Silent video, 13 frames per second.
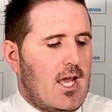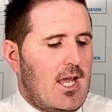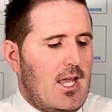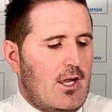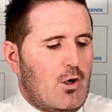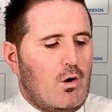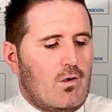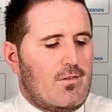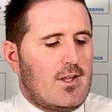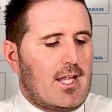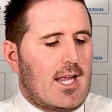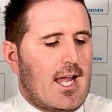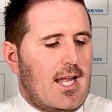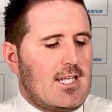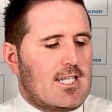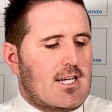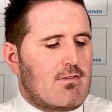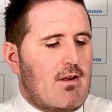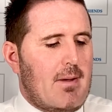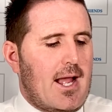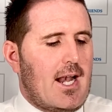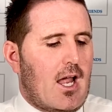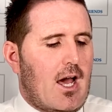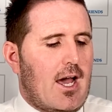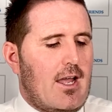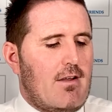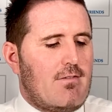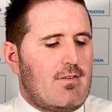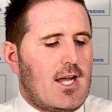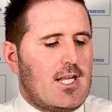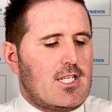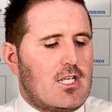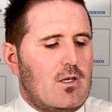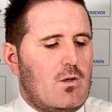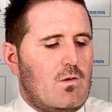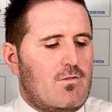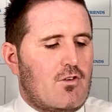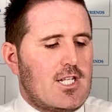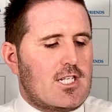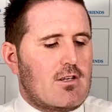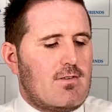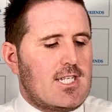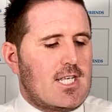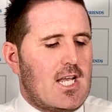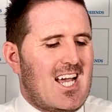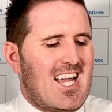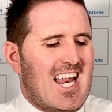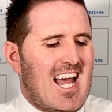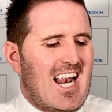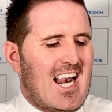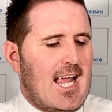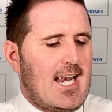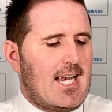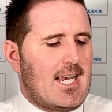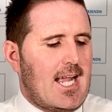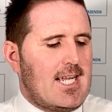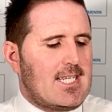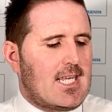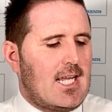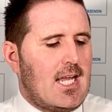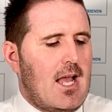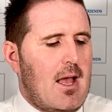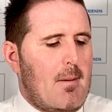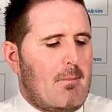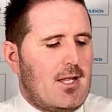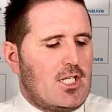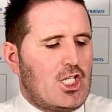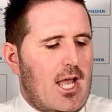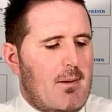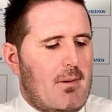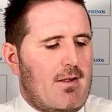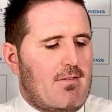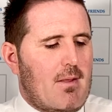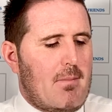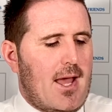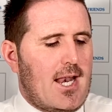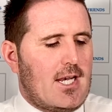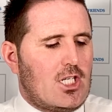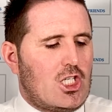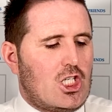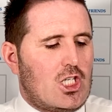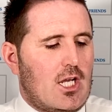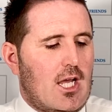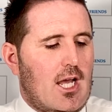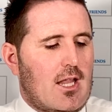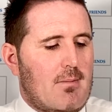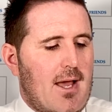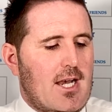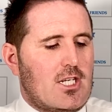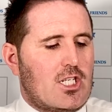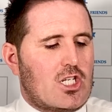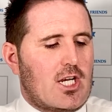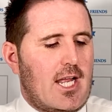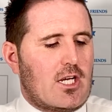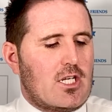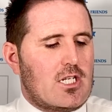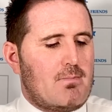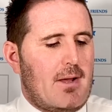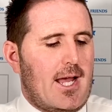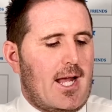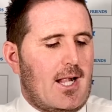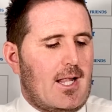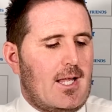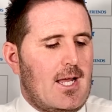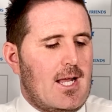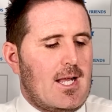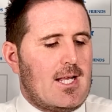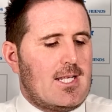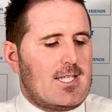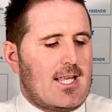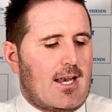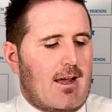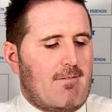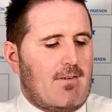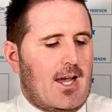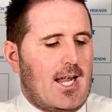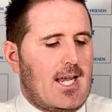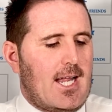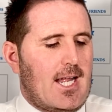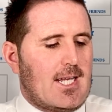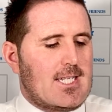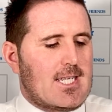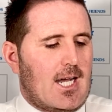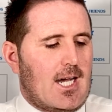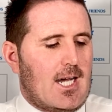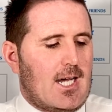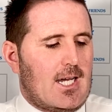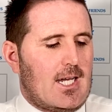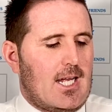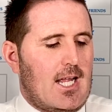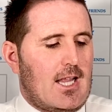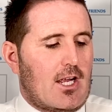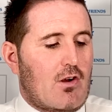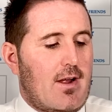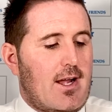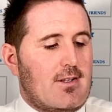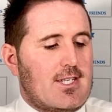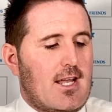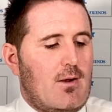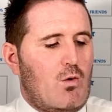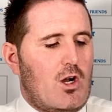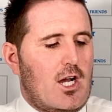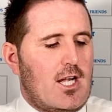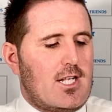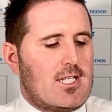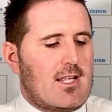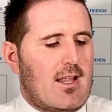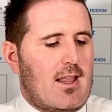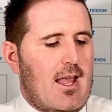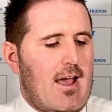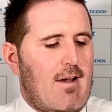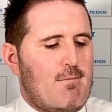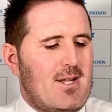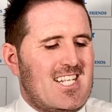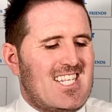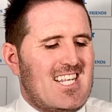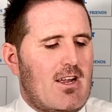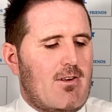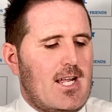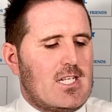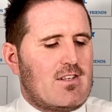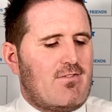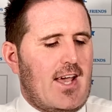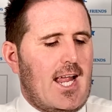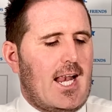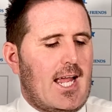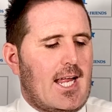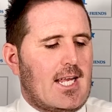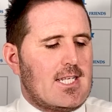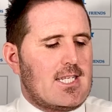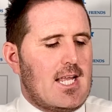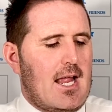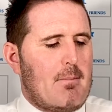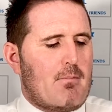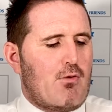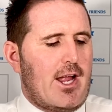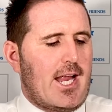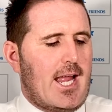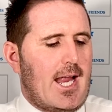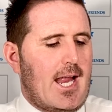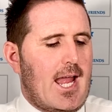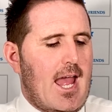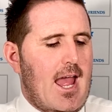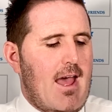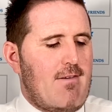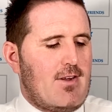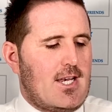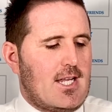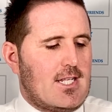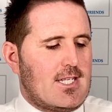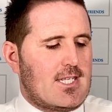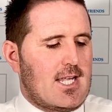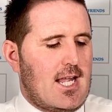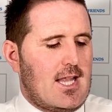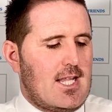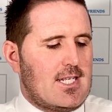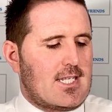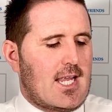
He called for the case to remain live and for it to return at a later date. But chairman of the bench, the magistrate Chris Bell, said our findings are, in the Crown's own words, there have been serious failings in bringing evidence in this